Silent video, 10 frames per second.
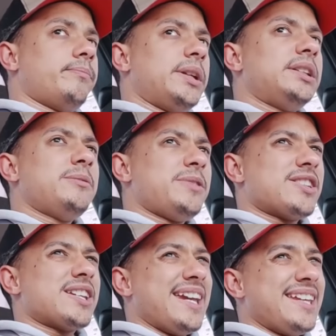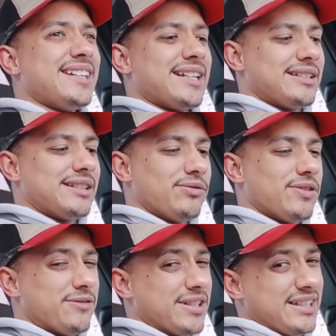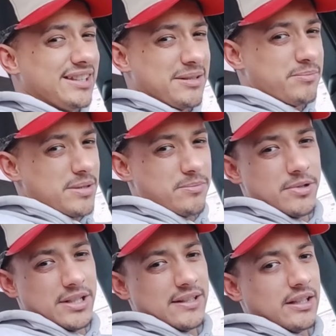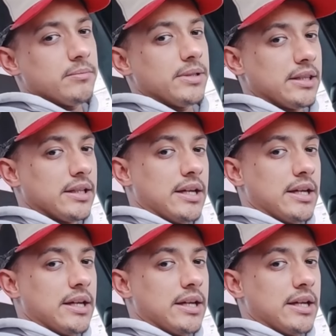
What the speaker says: pretty much can run it if you have an in-tank pump or anything, but